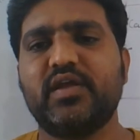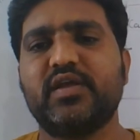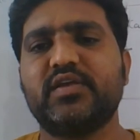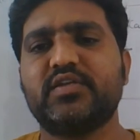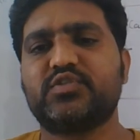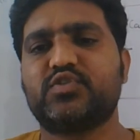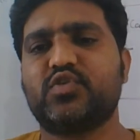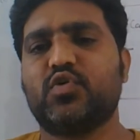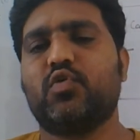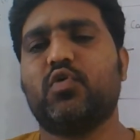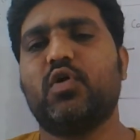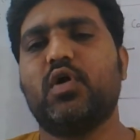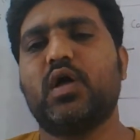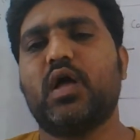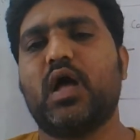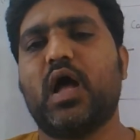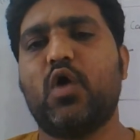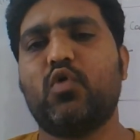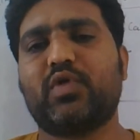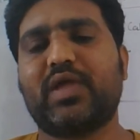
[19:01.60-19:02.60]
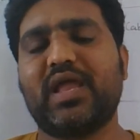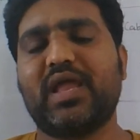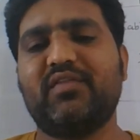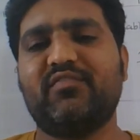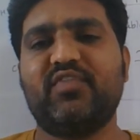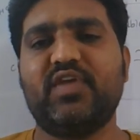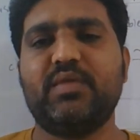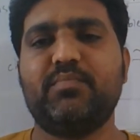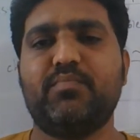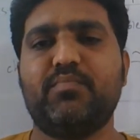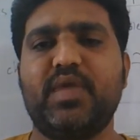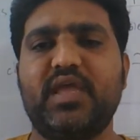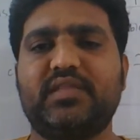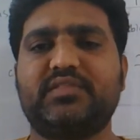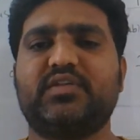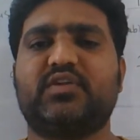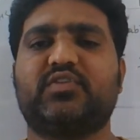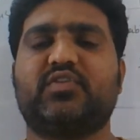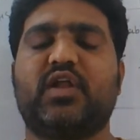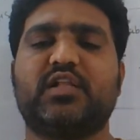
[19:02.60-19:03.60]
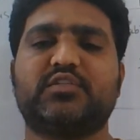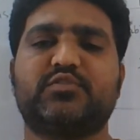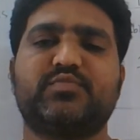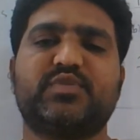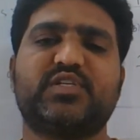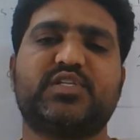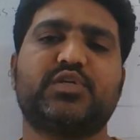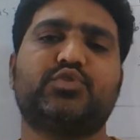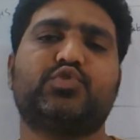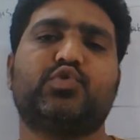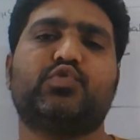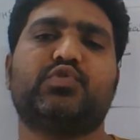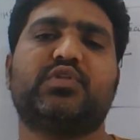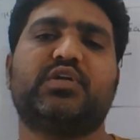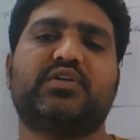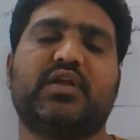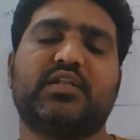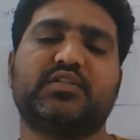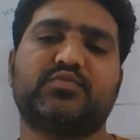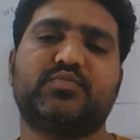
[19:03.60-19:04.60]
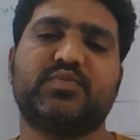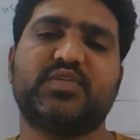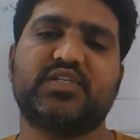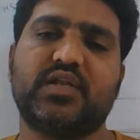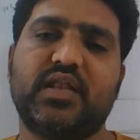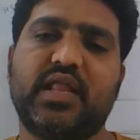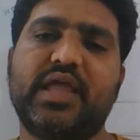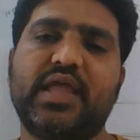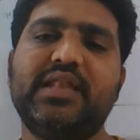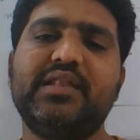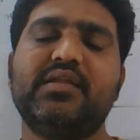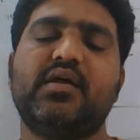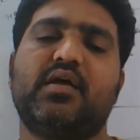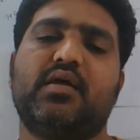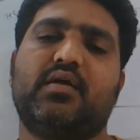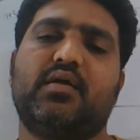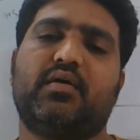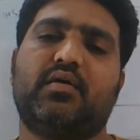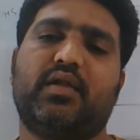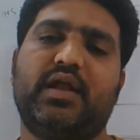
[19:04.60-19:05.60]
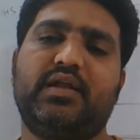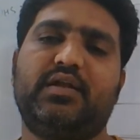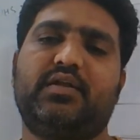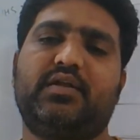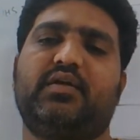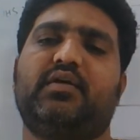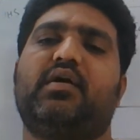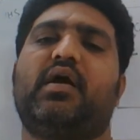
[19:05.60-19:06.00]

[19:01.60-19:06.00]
So how can we make the transmission through the transmission line, right,